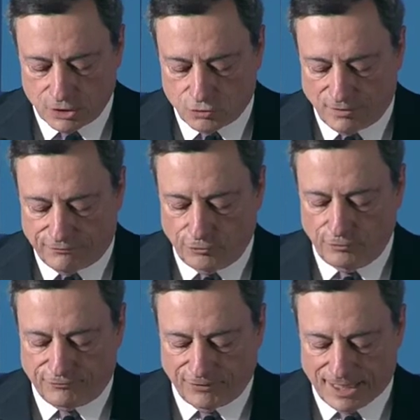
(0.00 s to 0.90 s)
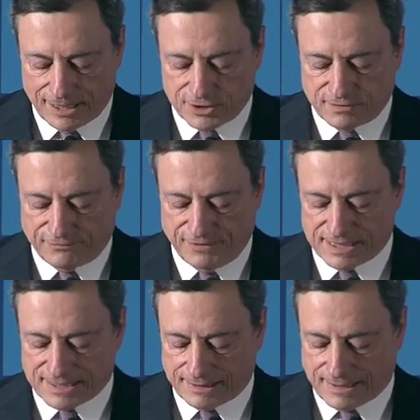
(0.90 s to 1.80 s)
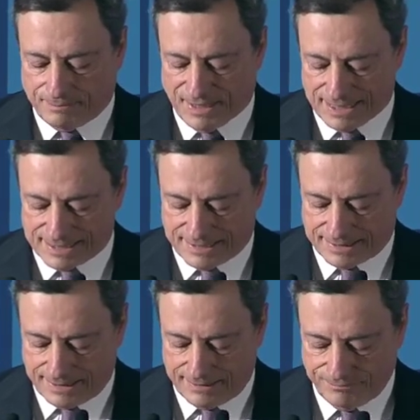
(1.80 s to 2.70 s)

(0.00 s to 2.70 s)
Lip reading: to a full-fledged fiscal capacity,